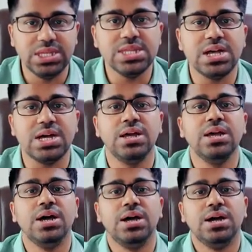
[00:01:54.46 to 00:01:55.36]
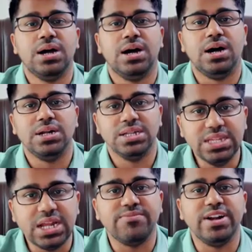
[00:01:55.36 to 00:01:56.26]
is the
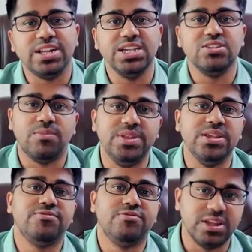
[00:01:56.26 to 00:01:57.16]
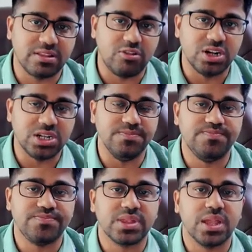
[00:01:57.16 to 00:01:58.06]
disadvantage of this full scholarship.
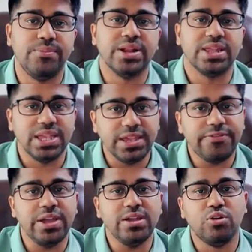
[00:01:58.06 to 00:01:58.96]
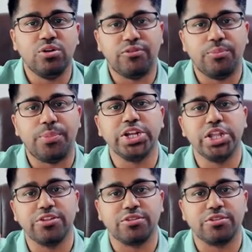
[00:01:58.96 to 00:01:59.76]
But if I go for partial